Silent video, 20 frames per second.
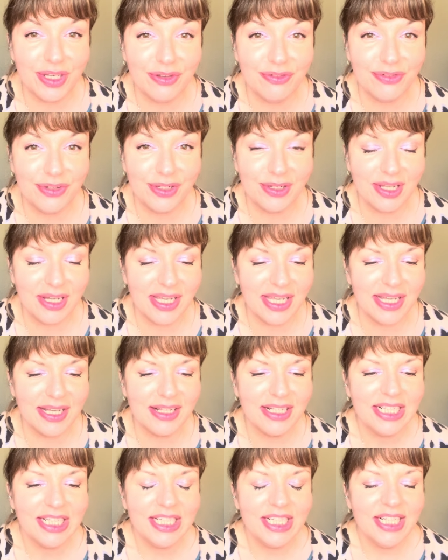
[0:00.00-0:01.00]
if you like.
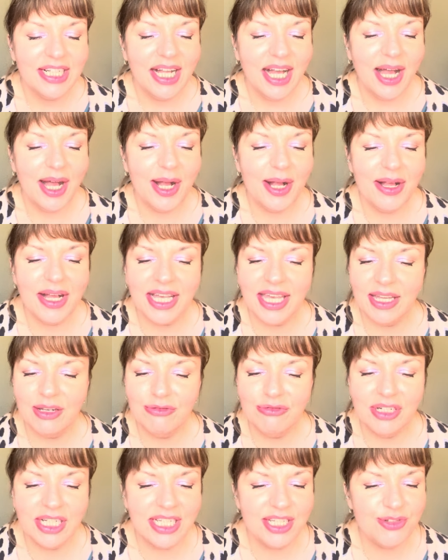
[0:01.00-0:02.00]

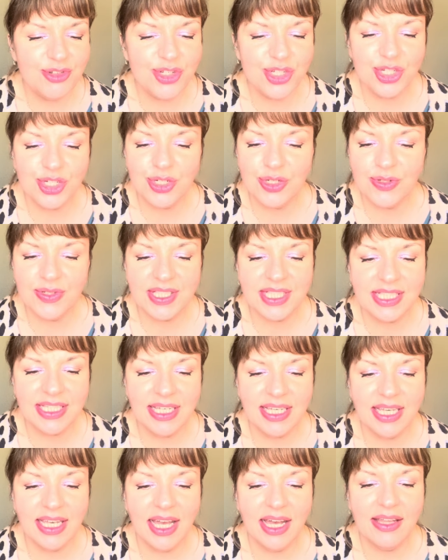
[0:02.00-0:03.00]
Again, really
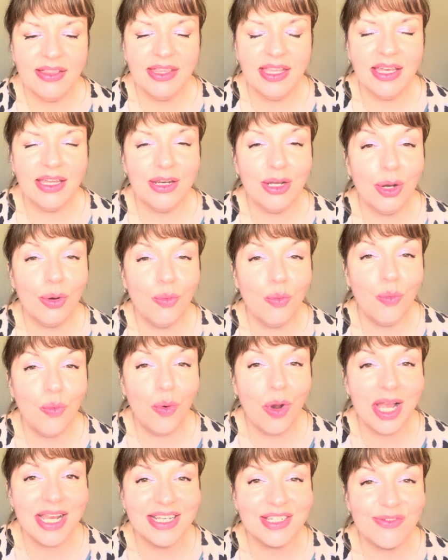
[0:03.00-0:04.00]
juicy, and then a
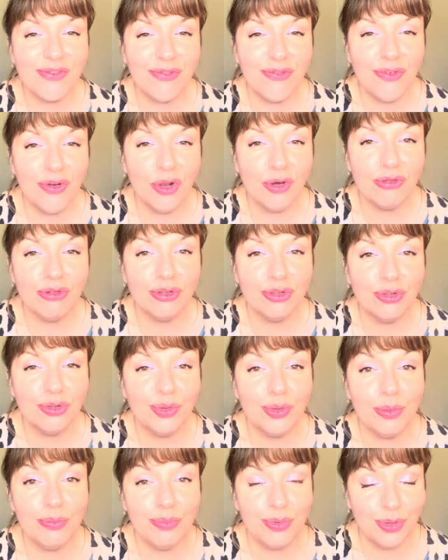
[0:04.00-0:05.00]
white
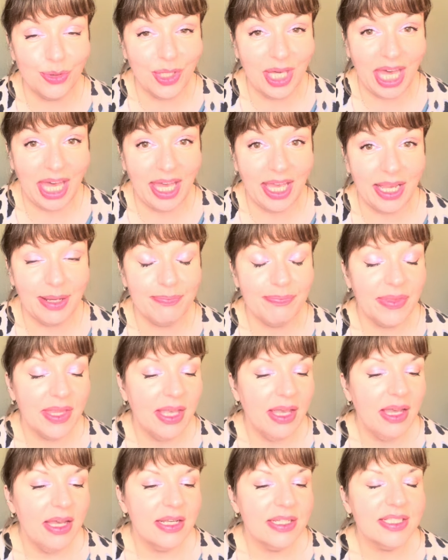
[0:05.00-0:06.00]
floral bouquet.
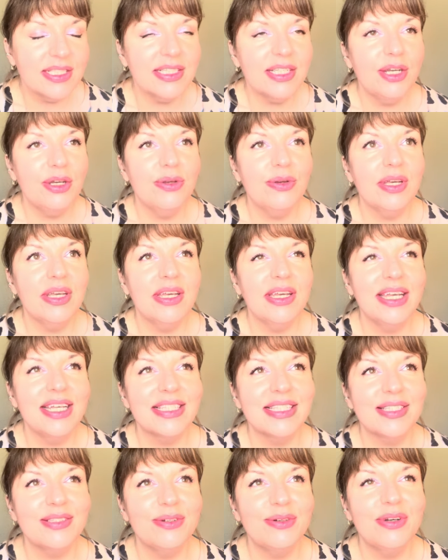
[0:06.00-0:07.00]
So
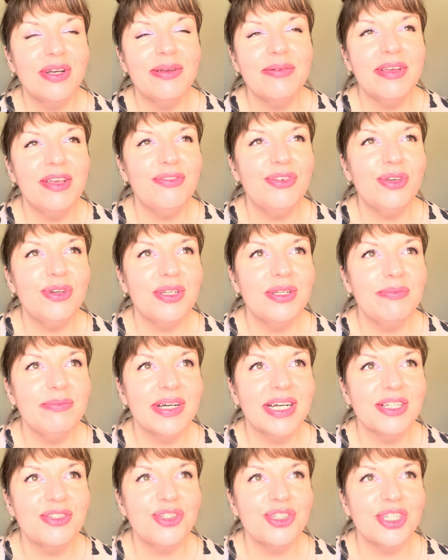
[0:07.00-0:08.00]
it's, if you can
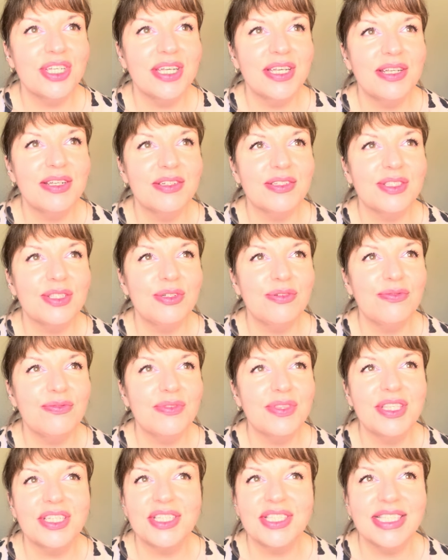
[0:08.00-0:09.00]
imagine, sort of
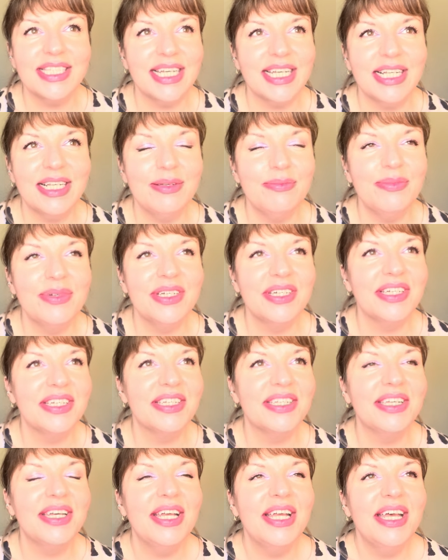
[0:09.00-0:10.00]
the
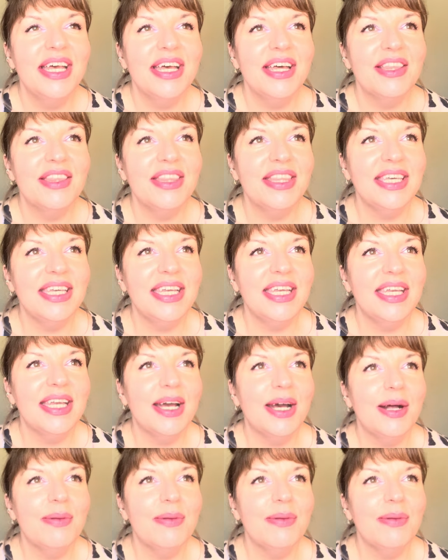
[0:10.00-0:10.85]
cyclamen, the